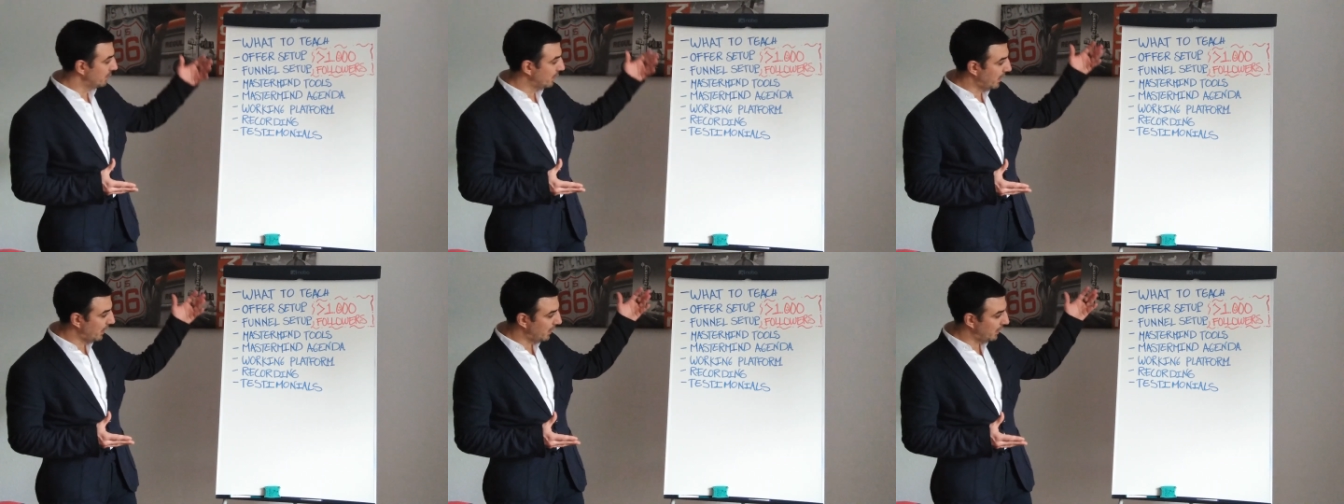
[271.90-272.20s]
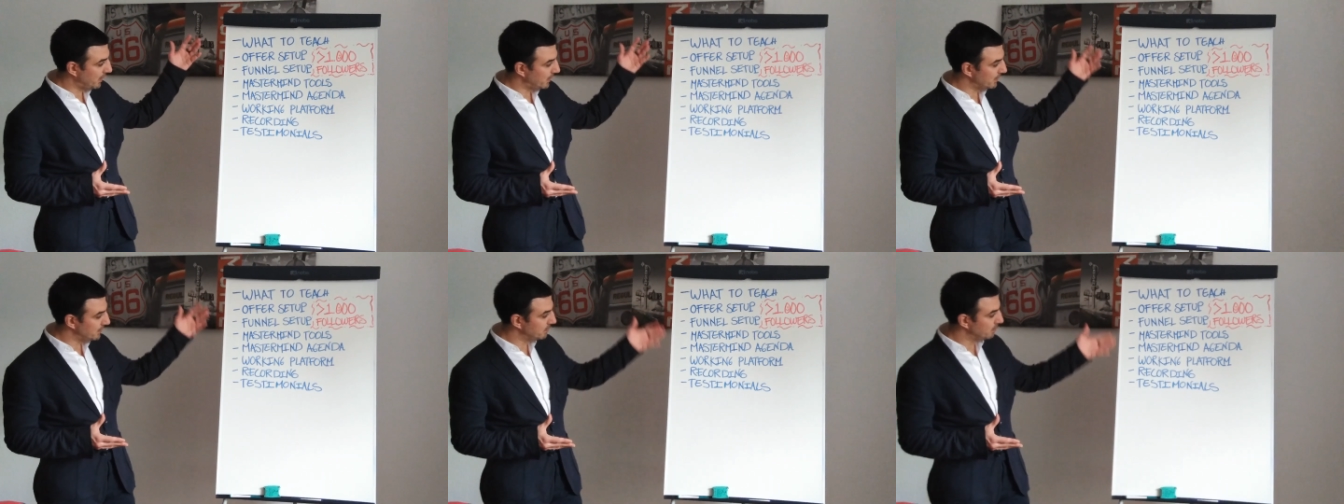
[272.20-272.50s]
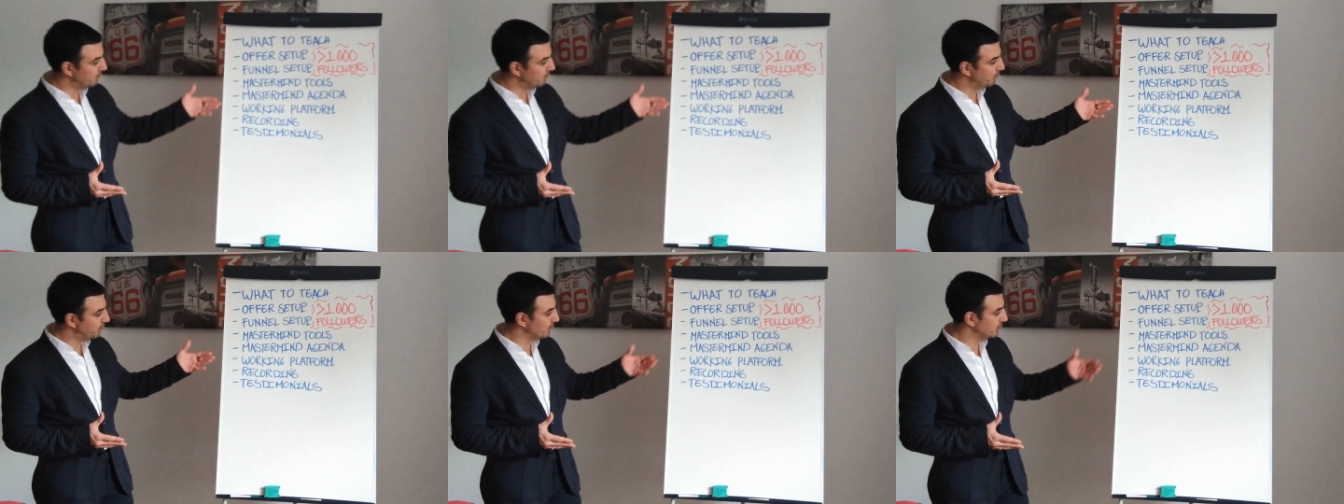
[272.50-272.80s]
I
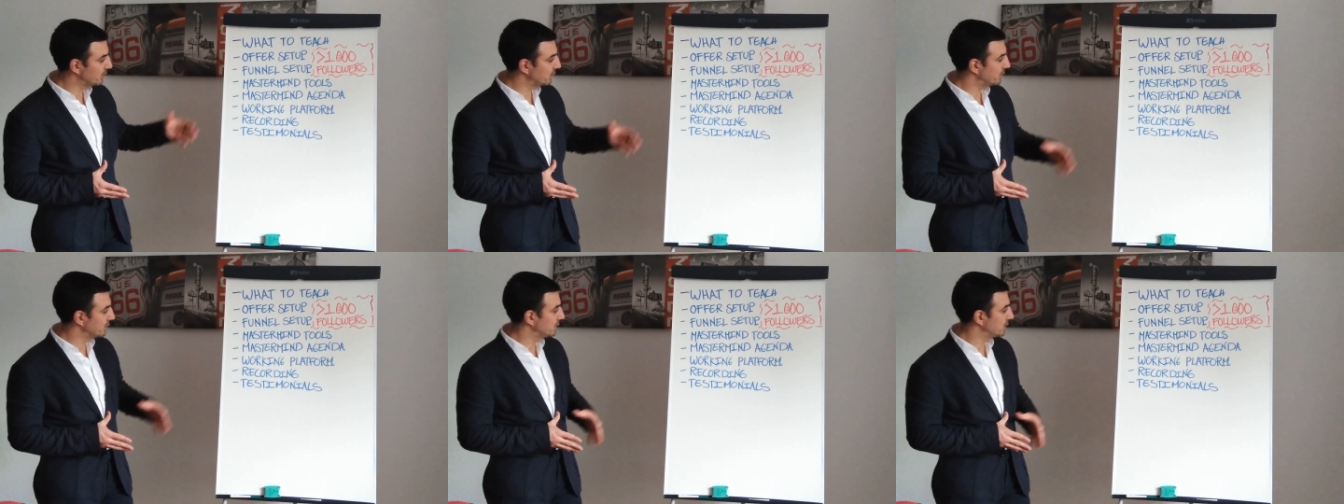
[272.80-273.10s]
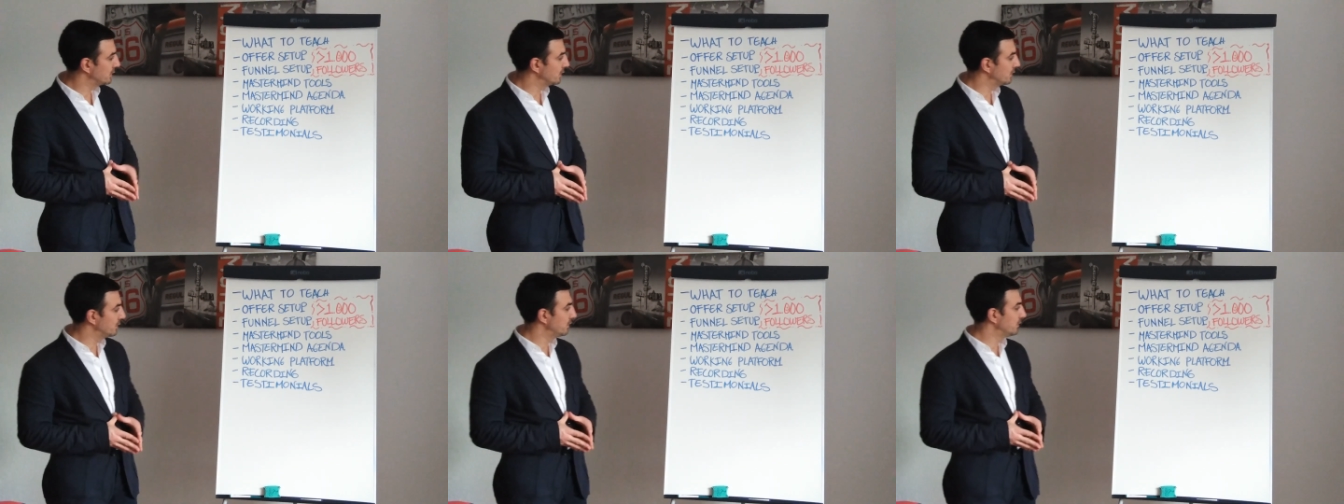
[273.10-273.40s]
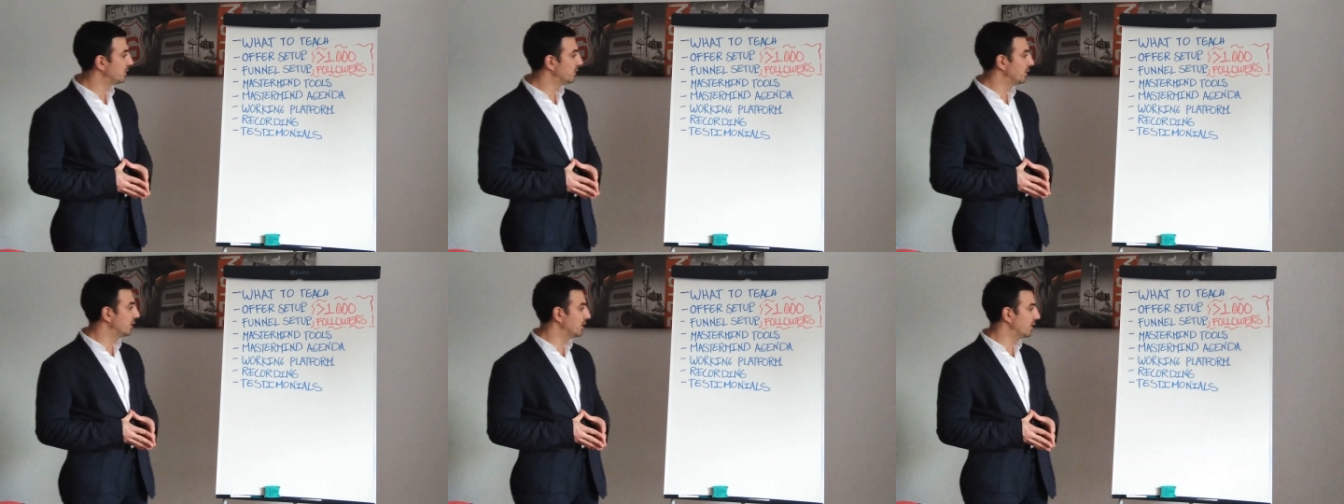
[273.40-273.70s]
put on the
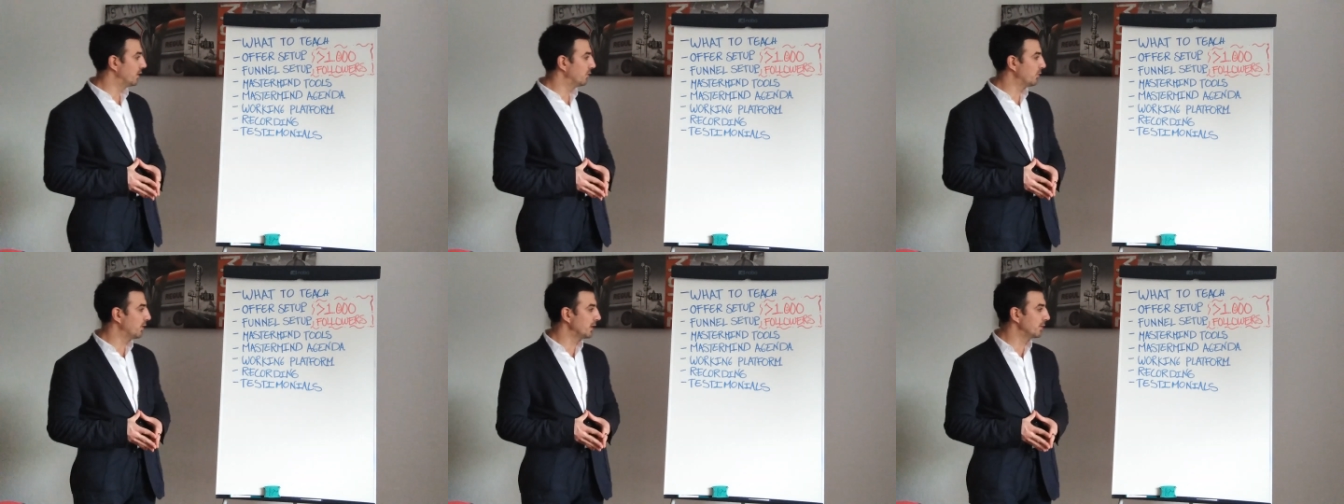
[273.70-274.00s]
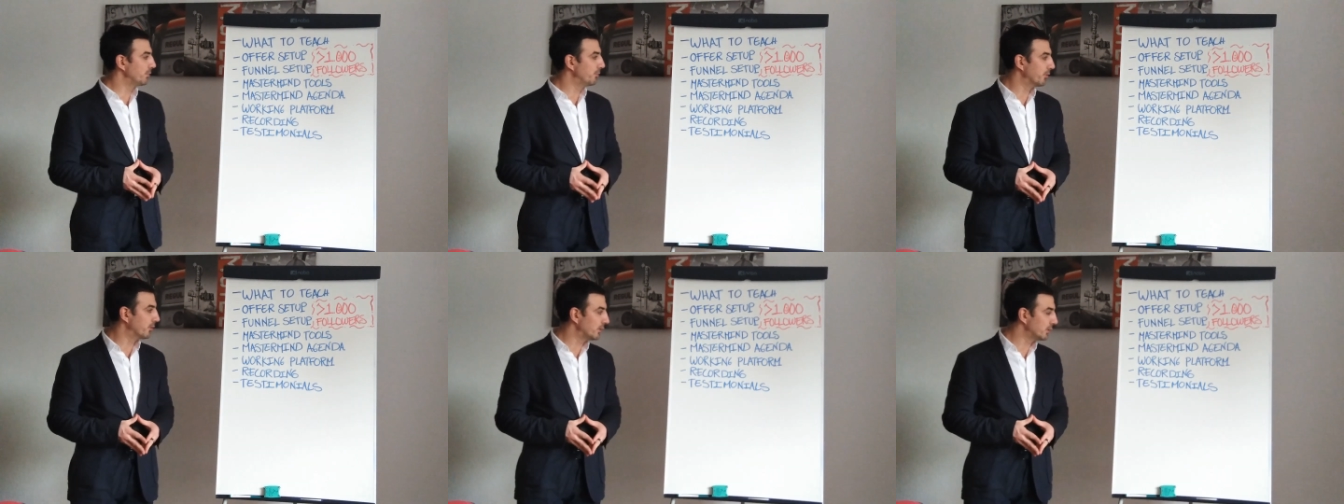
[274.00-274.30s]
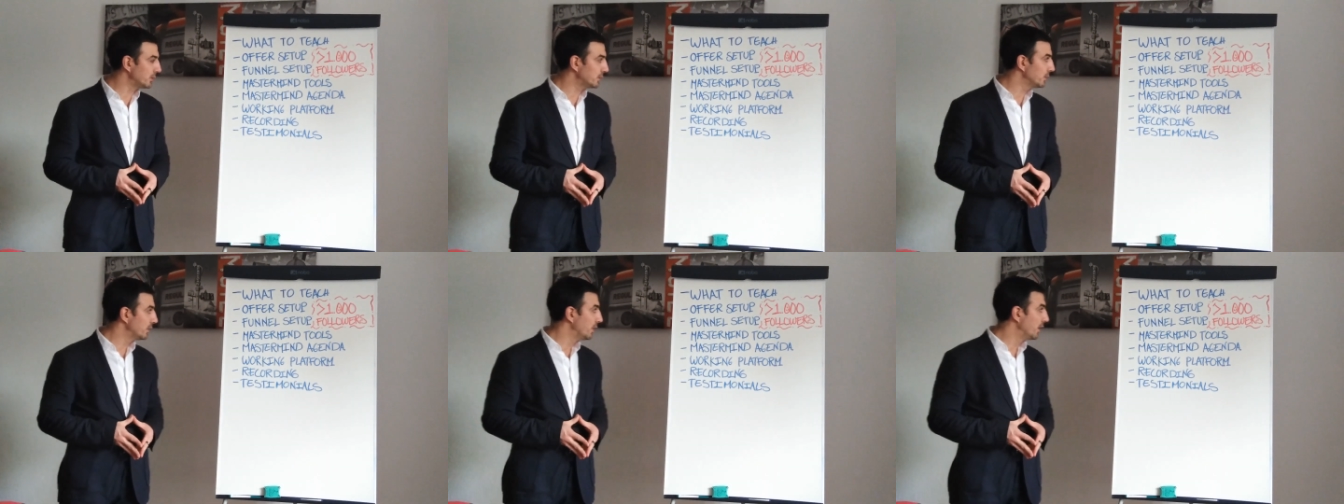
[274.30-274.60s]
whiteboard